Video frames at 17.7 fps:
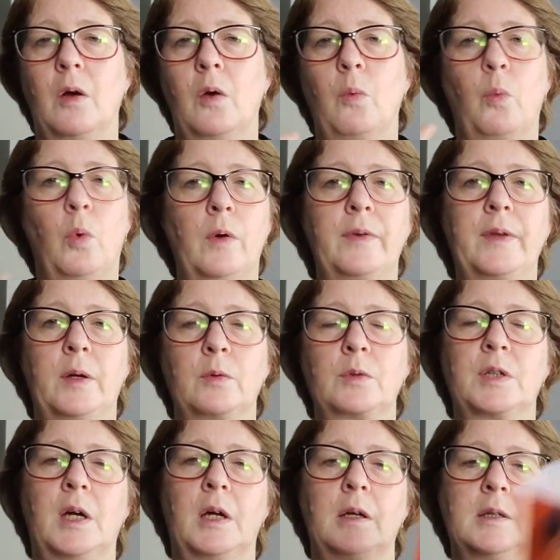what the
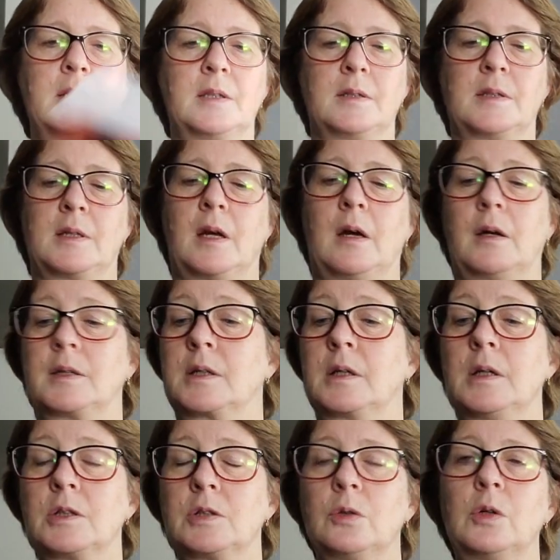alternatives are. It's
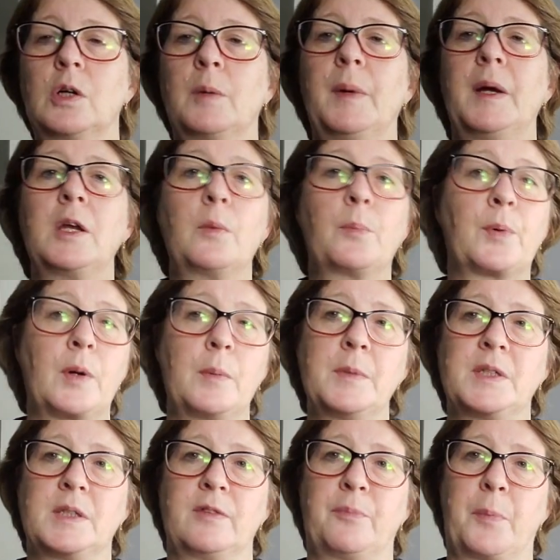going to talk about your
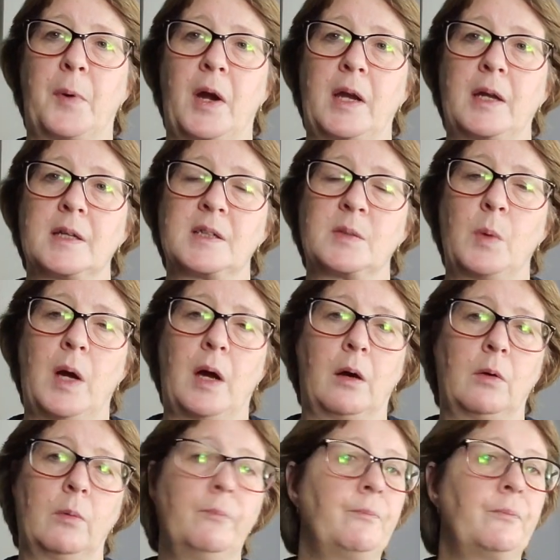primitive brain as
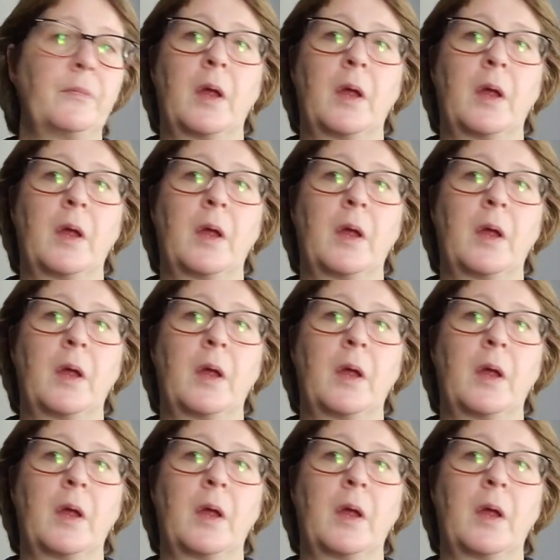well.